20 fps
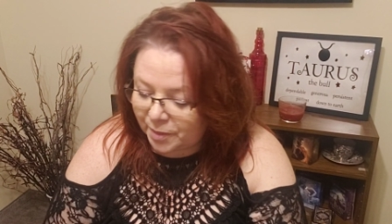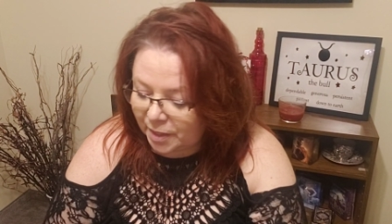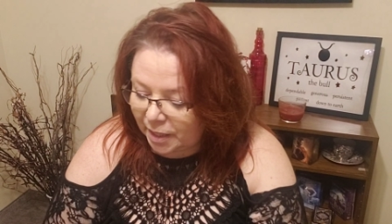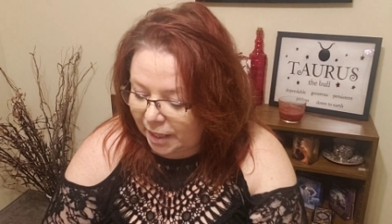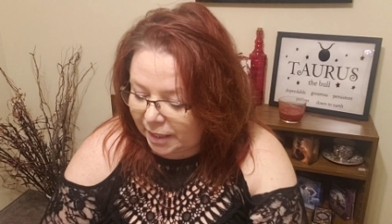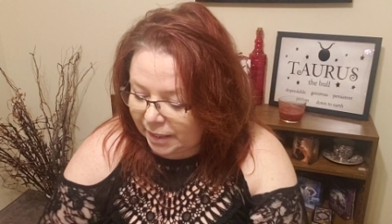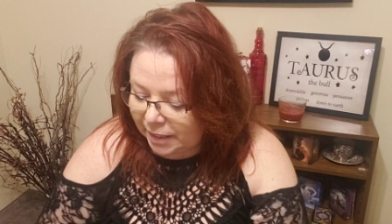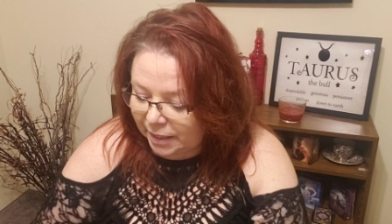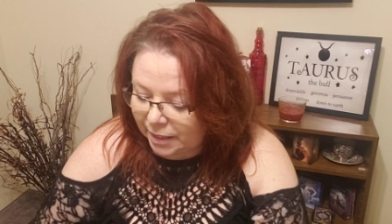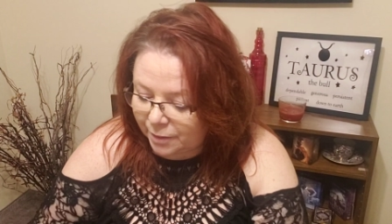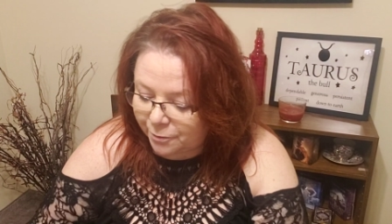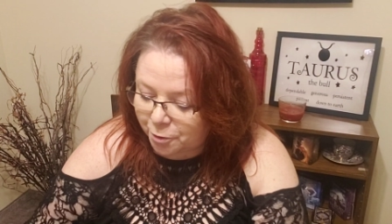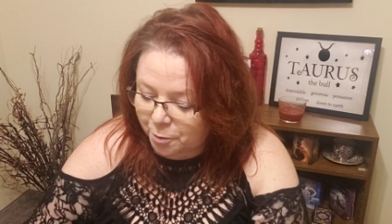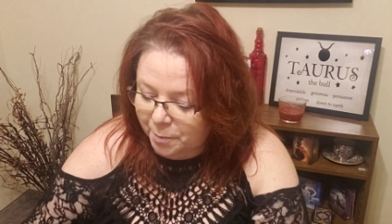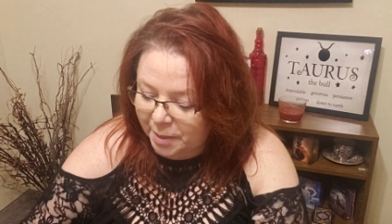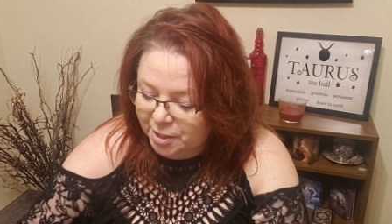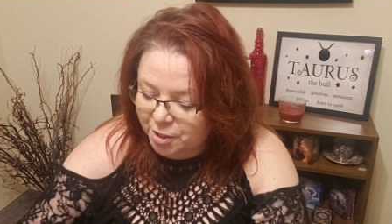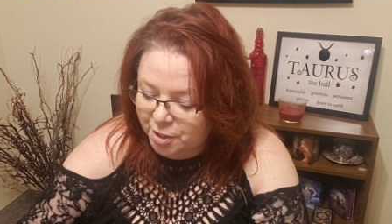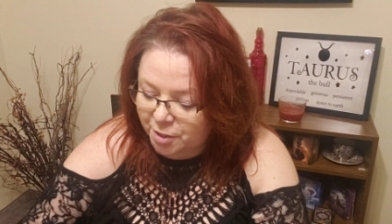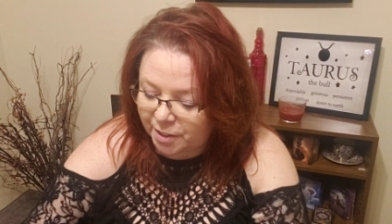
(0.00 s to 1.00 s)

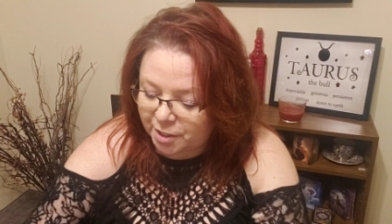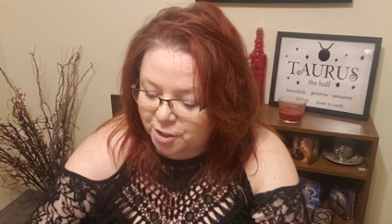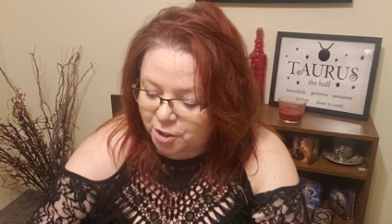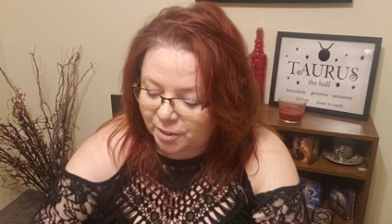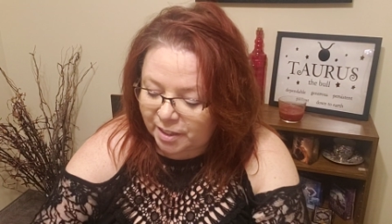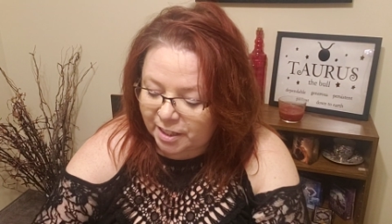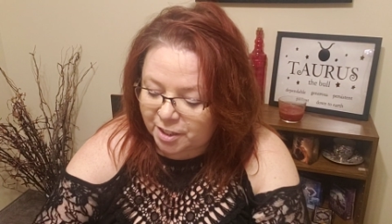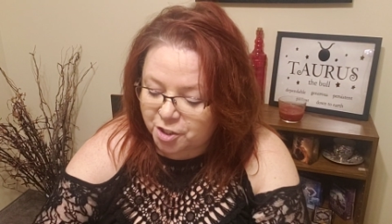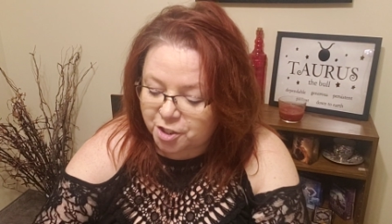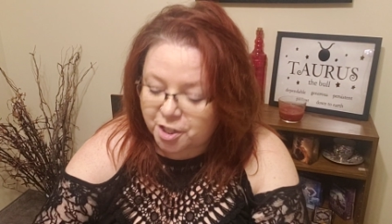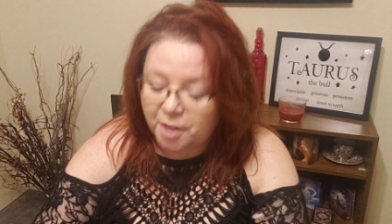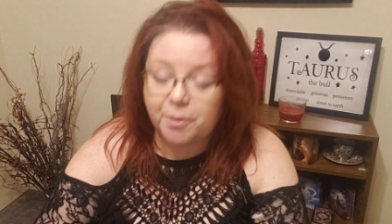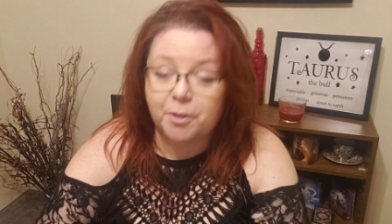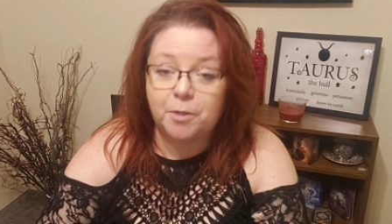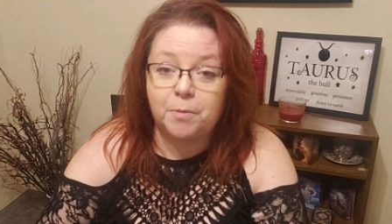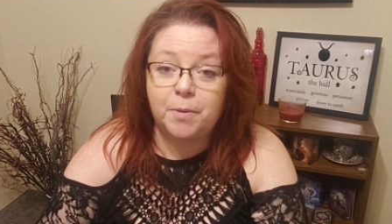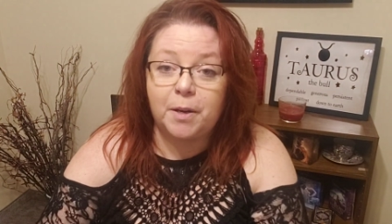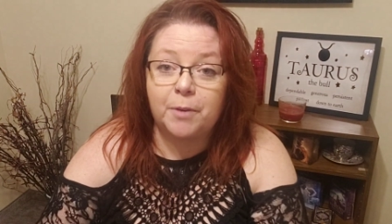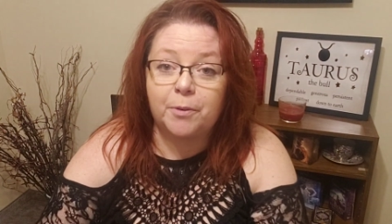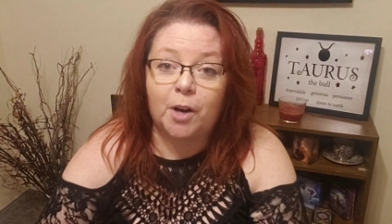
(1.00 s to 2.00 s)
information that you'd like to share with
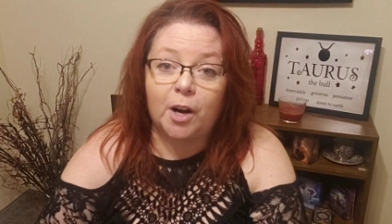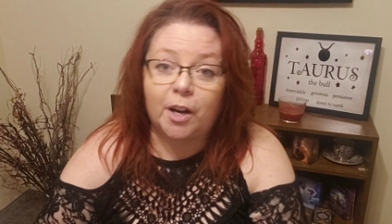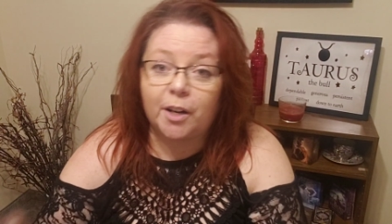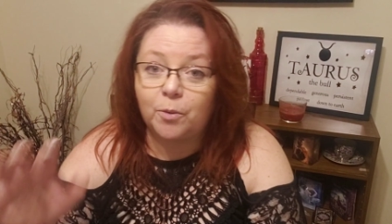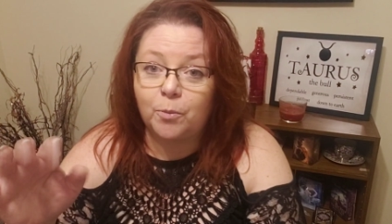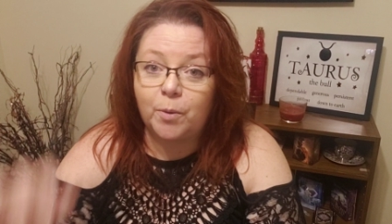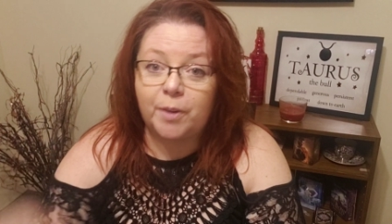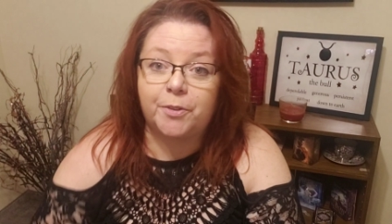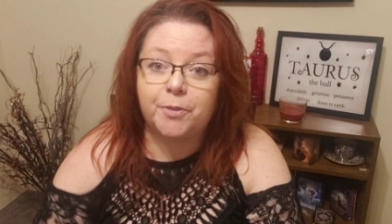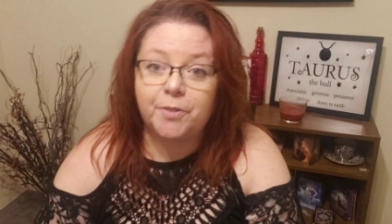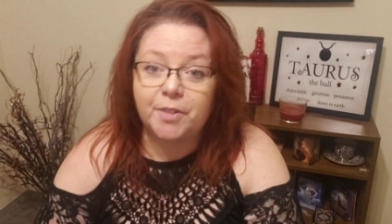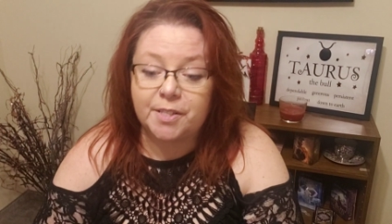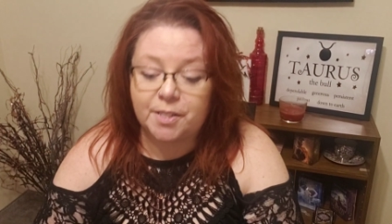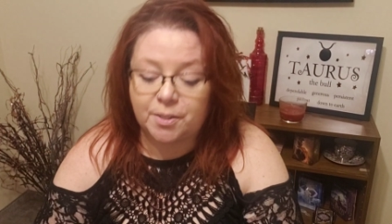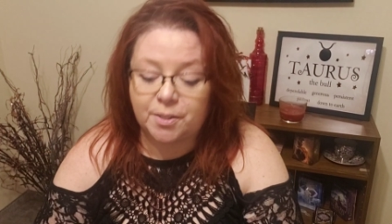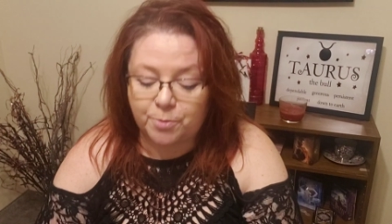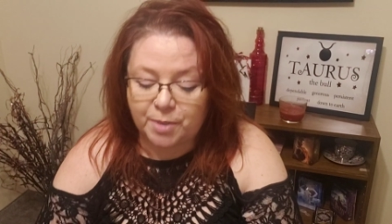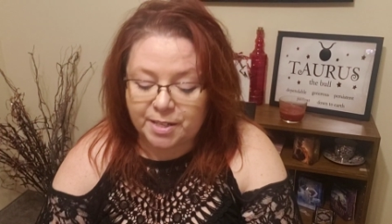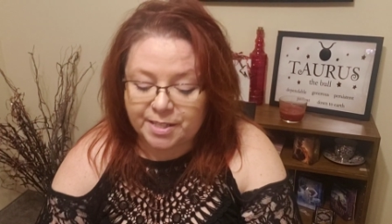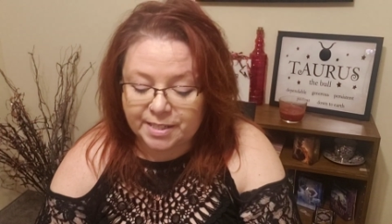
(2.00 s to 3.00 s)
me regarding whether this
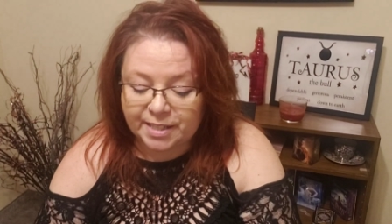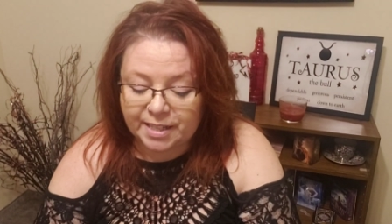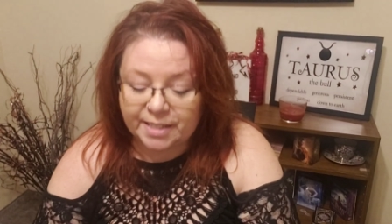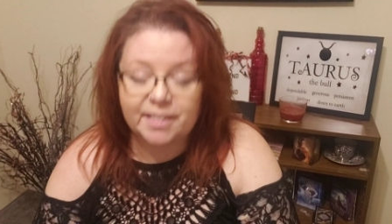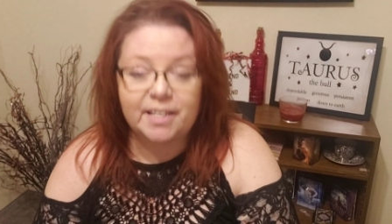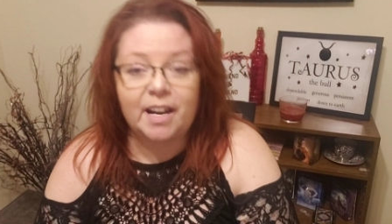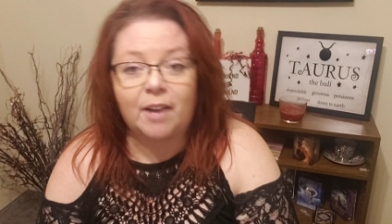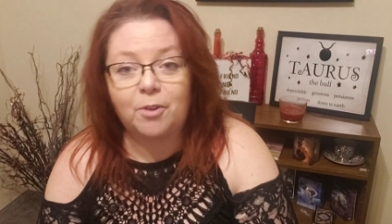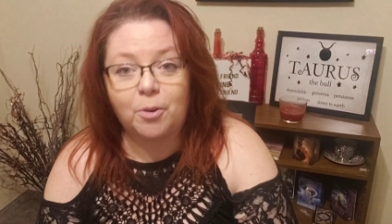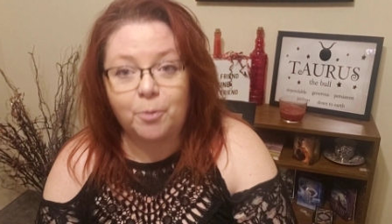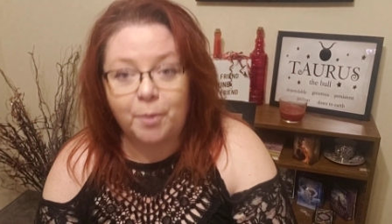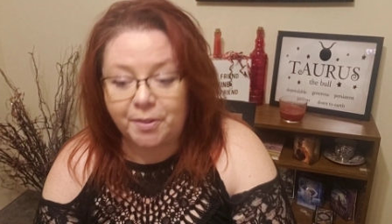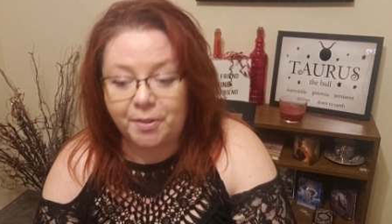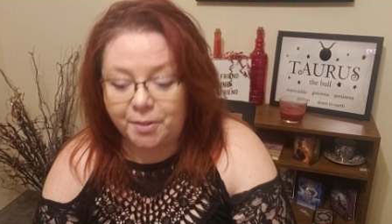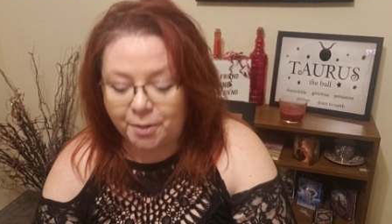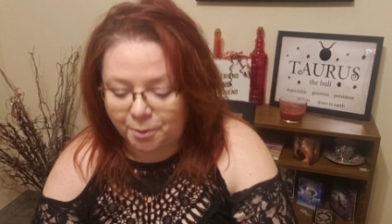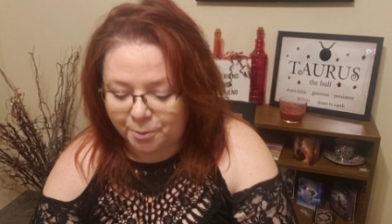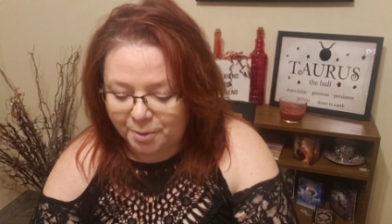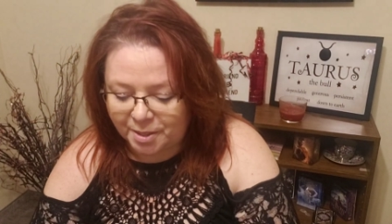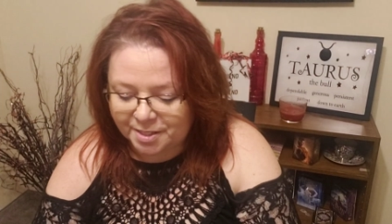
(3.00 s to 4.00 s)
resonates now or
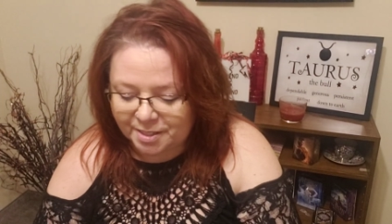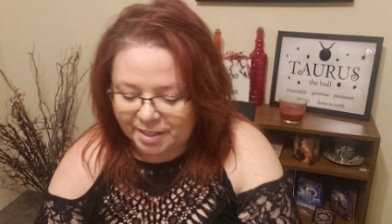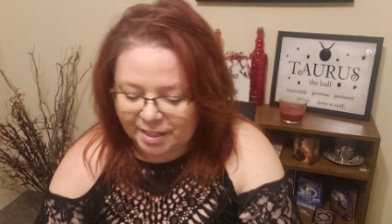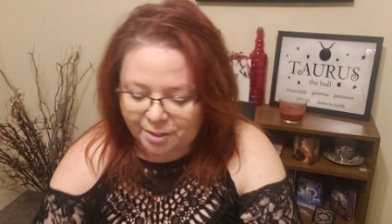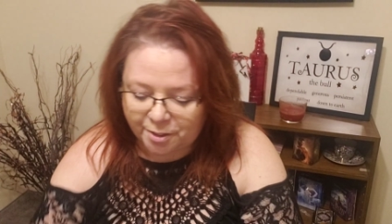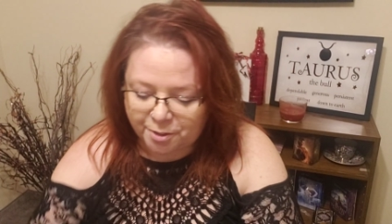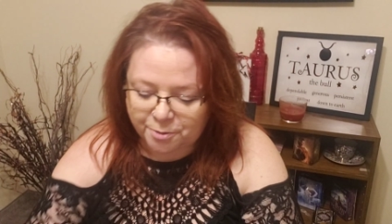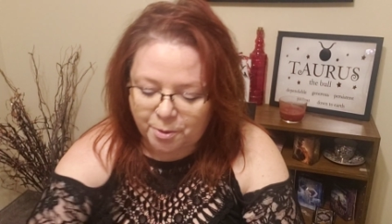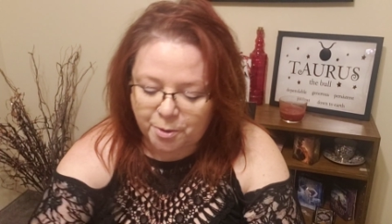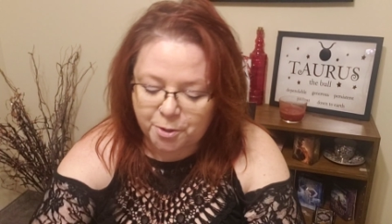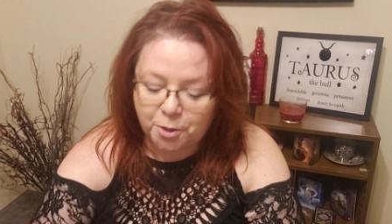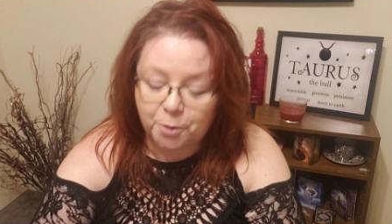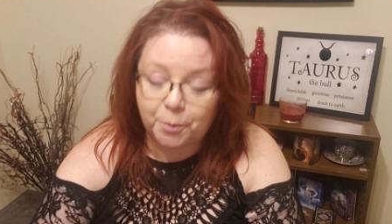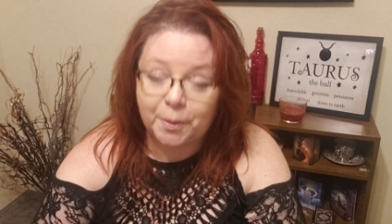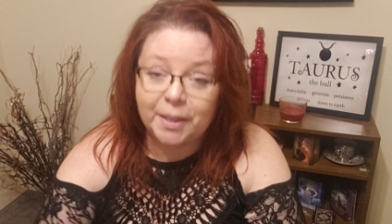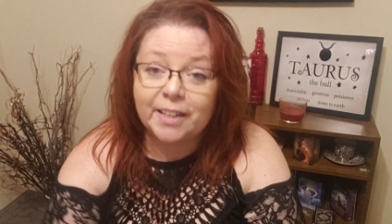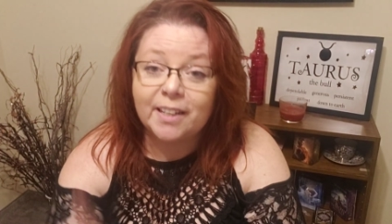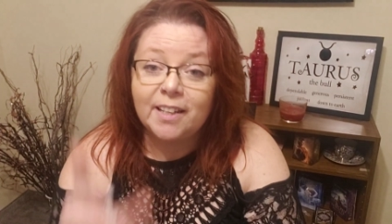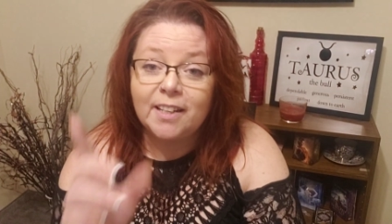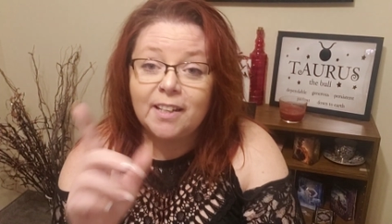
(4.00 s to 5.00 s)
whether it resonated throughout your week,